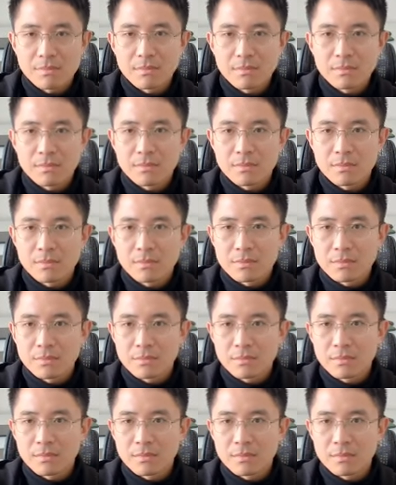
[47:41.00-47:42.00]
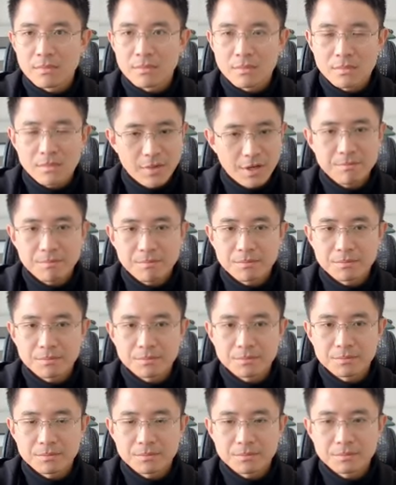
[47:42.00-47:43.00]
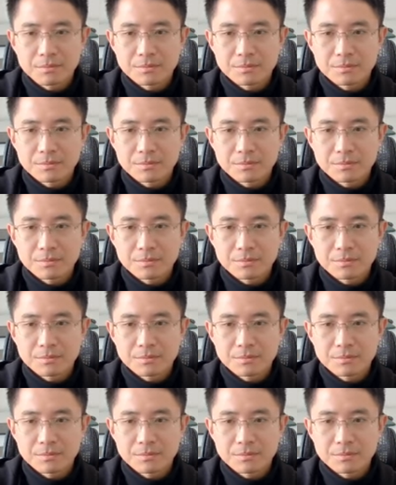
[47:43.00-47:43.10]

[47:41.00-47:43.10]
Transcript: No words are spoken by the person on screen.